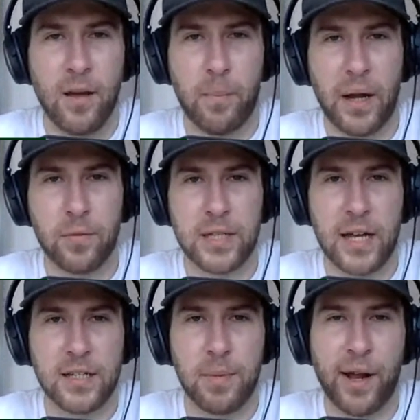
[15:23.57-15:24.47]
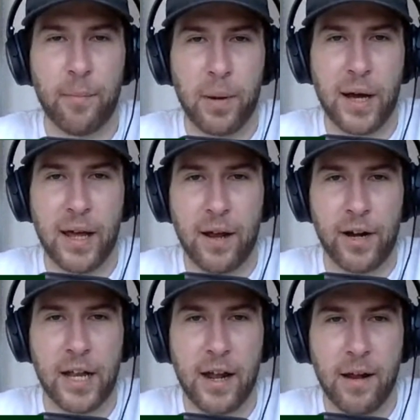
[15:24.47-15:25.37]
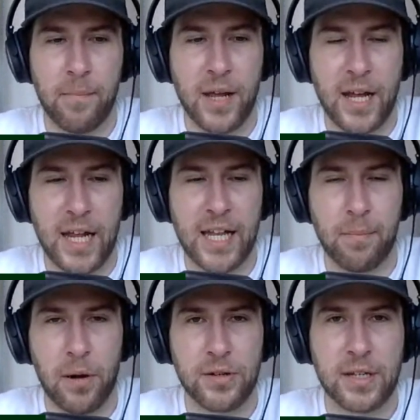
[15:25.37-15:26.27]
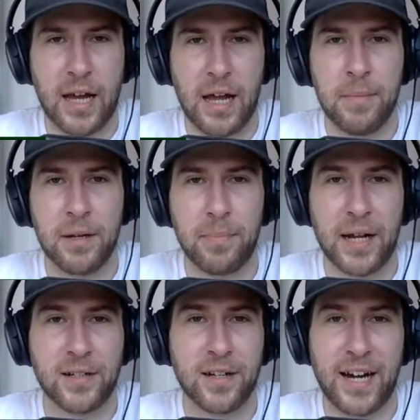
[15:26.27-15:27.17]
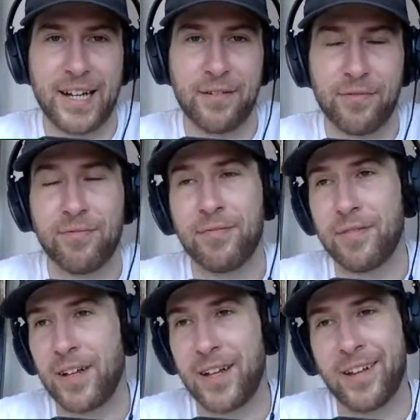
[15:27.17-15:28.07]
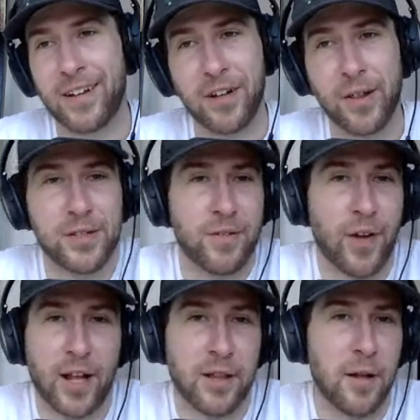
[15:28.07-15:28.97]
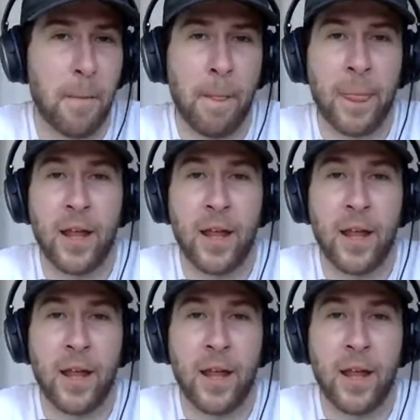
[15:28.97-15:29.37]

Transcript: Bud was asked about it by Eric Nehm in the post game, and Bud kind of uh, acknowledged the fact that